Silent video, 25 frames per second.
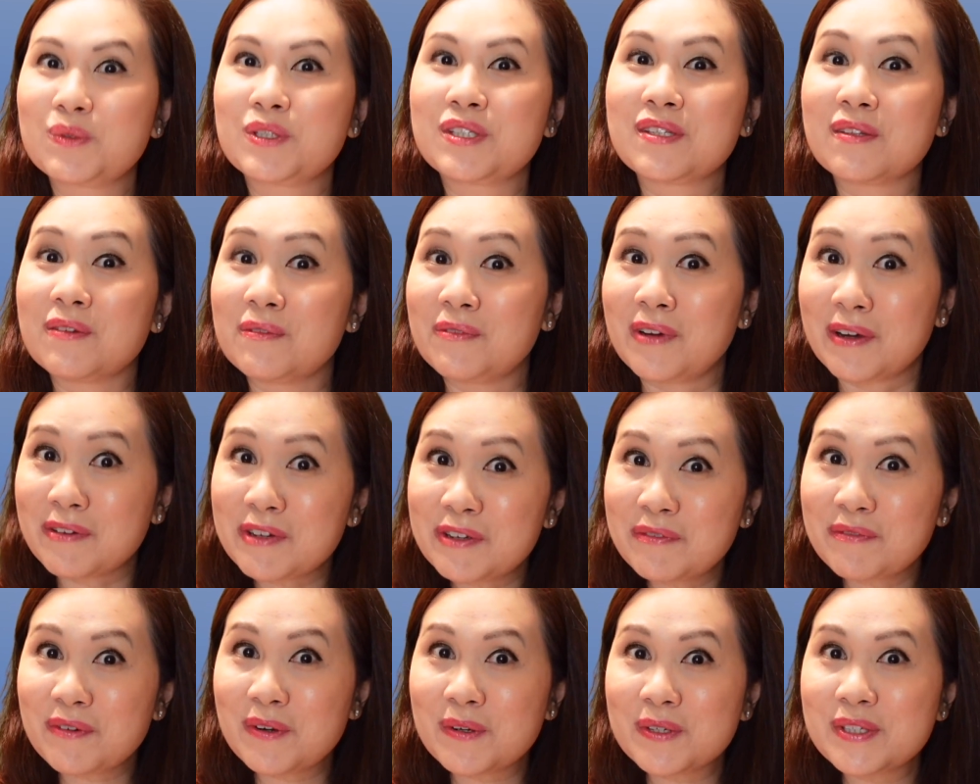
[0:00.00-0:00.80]
was the very
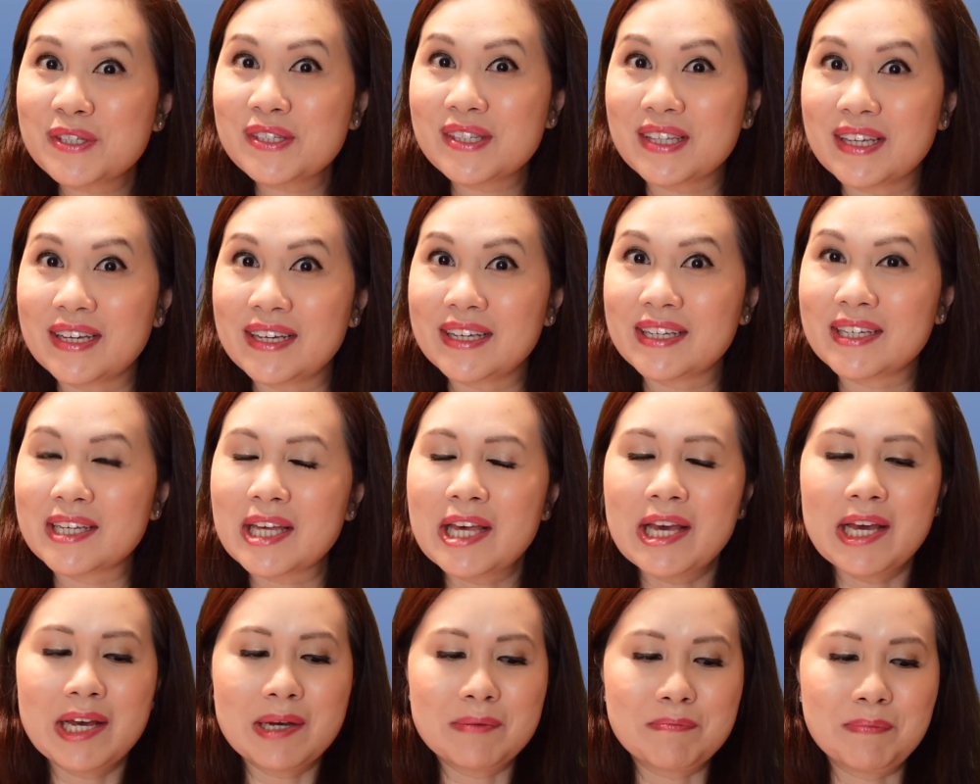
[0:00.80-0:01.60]
first thing,
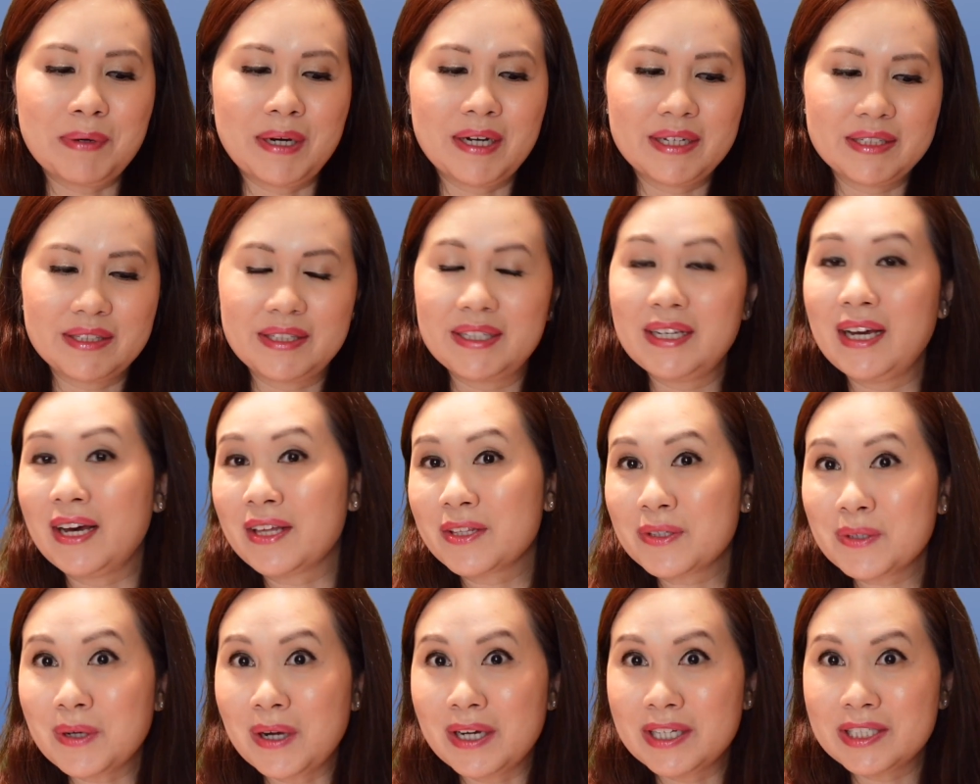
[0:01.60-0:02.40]
but the
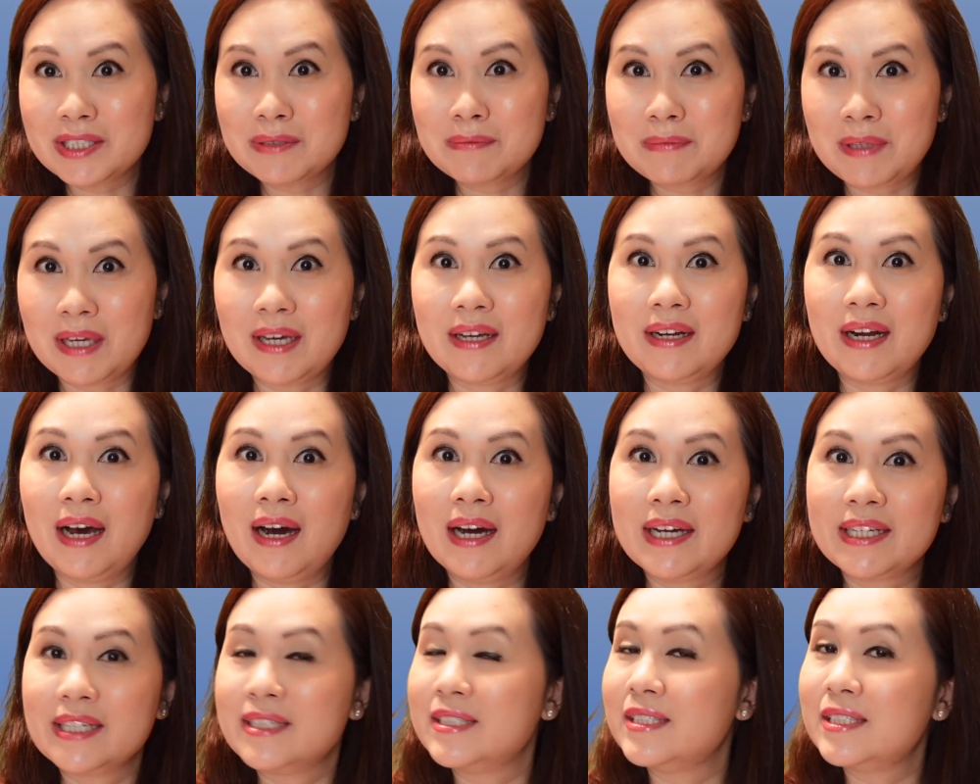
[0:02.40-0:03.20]
other item that
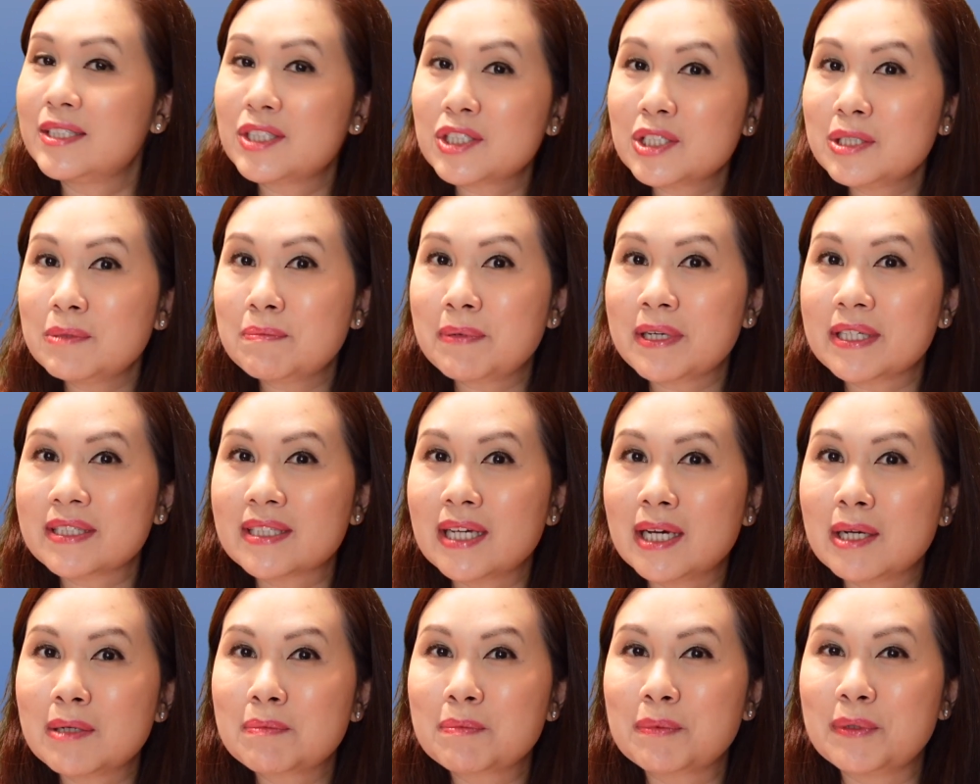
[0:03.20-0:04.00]
I initially picked up